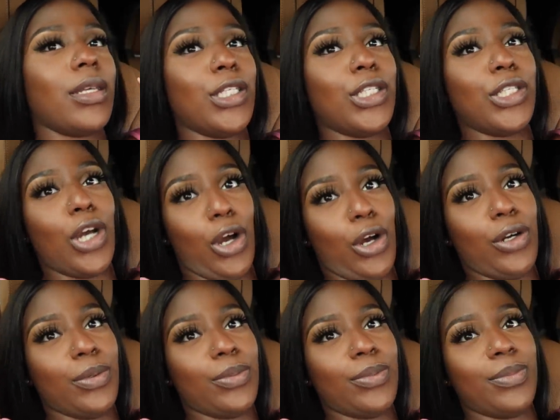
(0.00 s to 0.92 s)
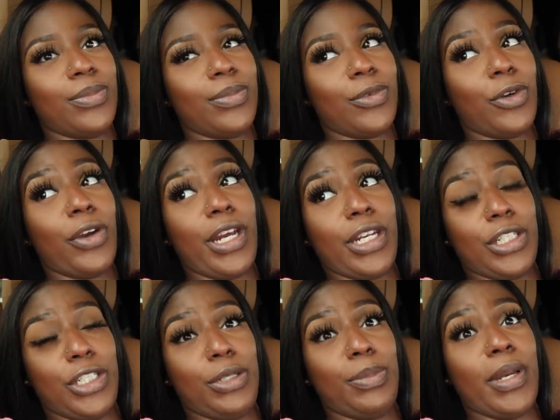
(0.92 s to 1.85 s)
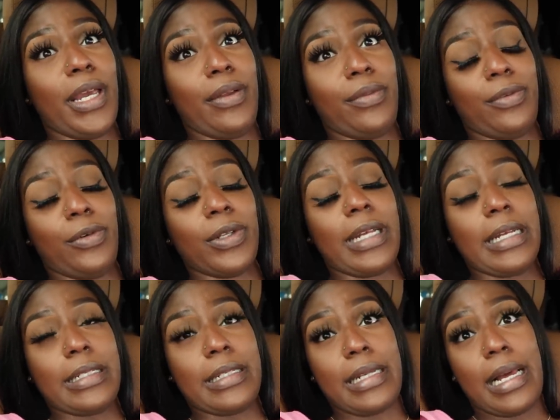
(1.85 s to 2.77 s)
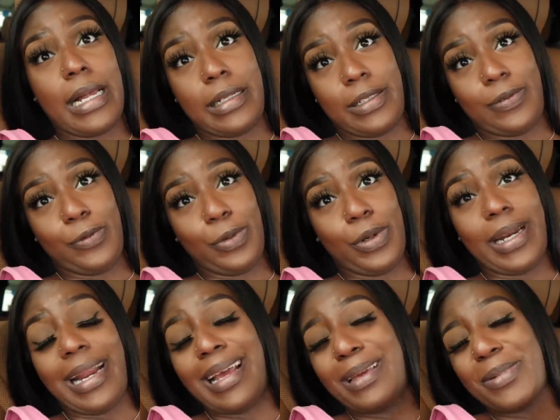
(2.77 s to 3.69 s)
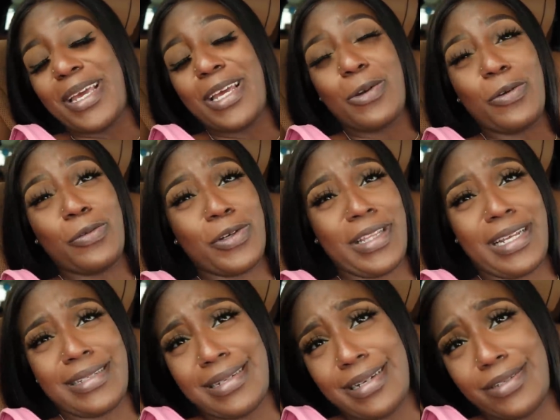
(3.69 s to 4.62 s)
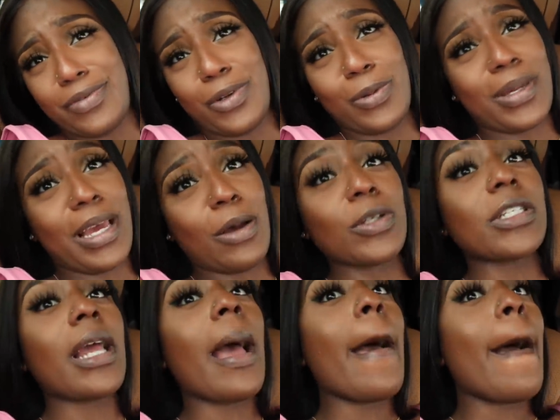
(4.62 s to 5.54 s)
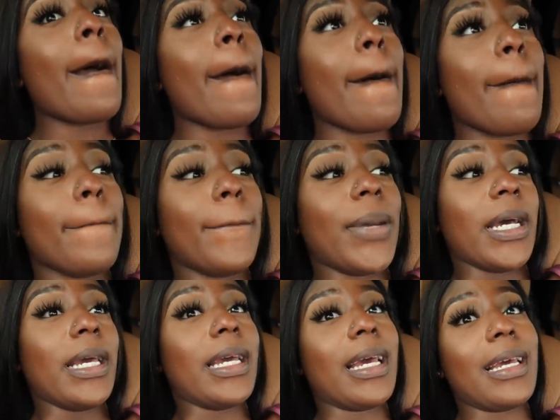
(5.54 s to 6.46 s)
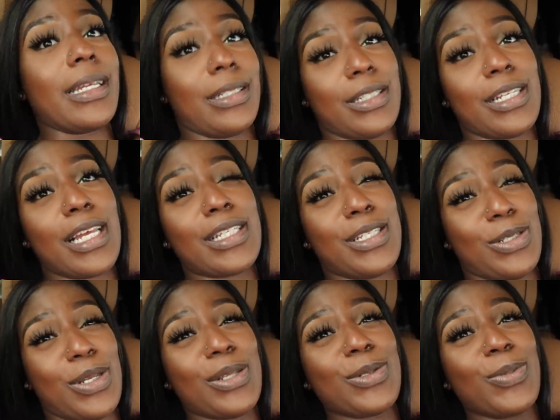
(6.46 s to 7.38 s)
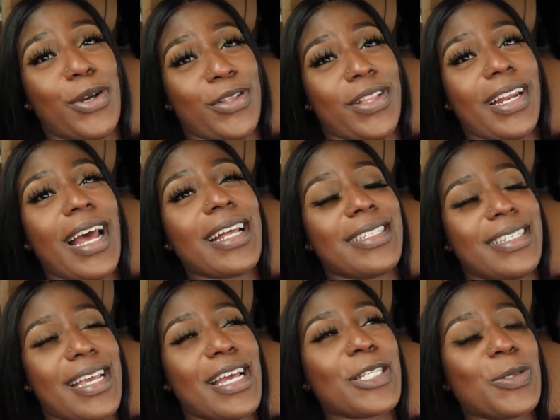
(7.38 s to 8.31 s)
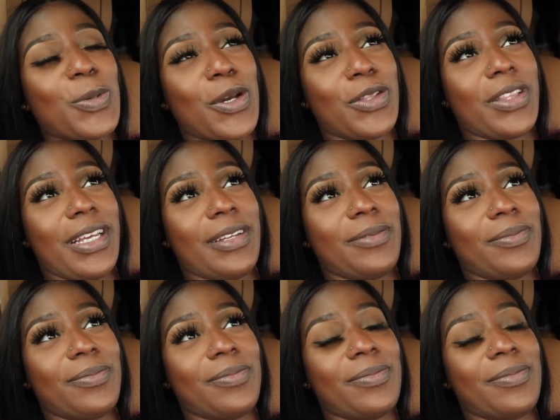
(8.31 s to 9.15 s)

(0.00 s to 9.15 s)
y'all. Granted, she paid $4,000 for it, and I ain't paying no $4,000 for no couch, but it's worth it. I'd say it's worth it.